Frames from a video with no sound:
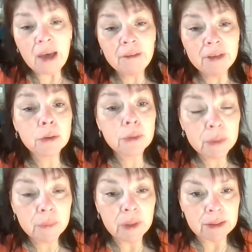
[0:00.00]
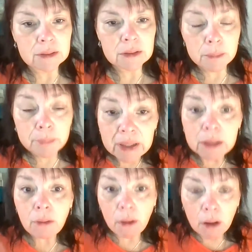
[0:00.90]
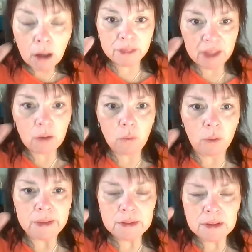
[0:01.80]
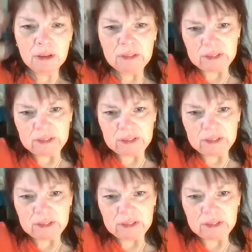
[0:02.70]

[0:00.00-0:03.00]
heavy duty ones. The big long thick ones.